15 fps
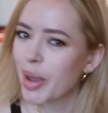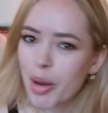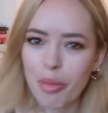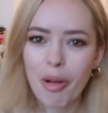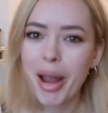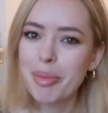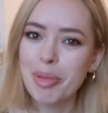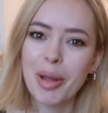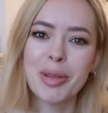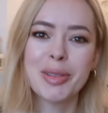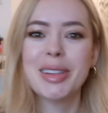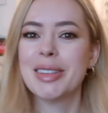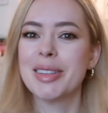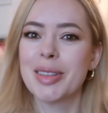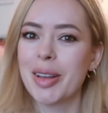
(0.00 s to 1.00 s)
so bright
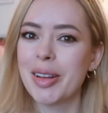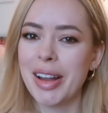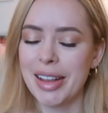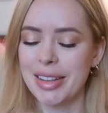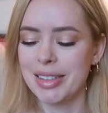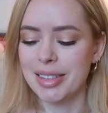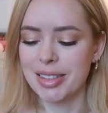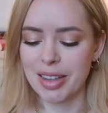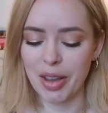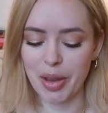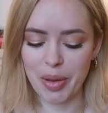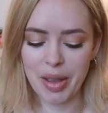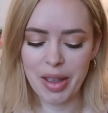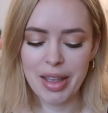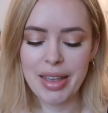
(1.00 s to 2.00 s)
blonde, it's so nice. And
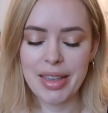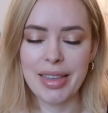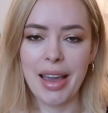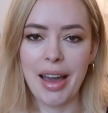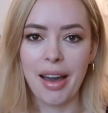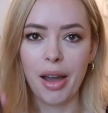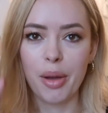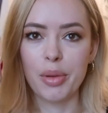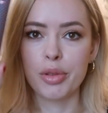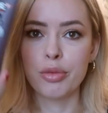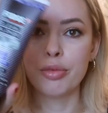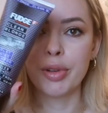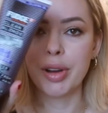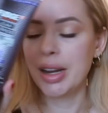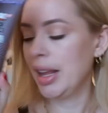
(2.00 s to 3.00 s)
so yeah, I
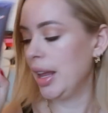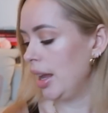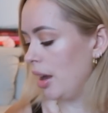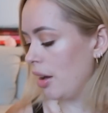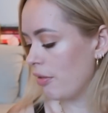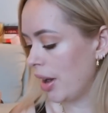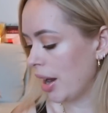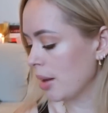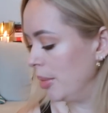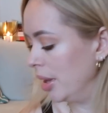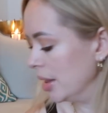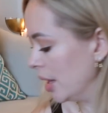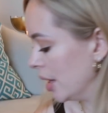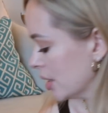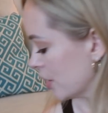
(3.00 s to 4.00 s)
would really
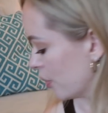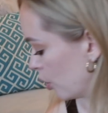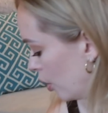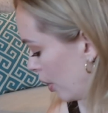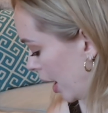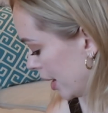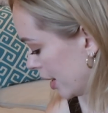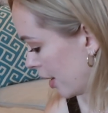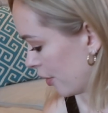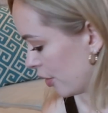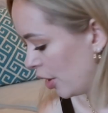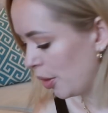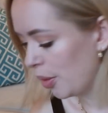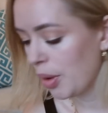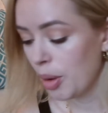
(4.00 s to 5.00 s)
recommend this for any of
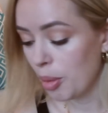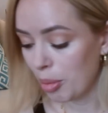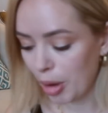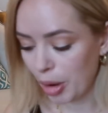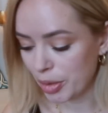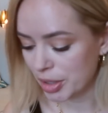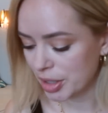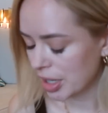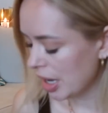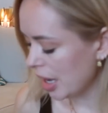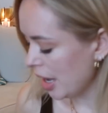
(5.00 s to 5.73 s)
you who are blonde.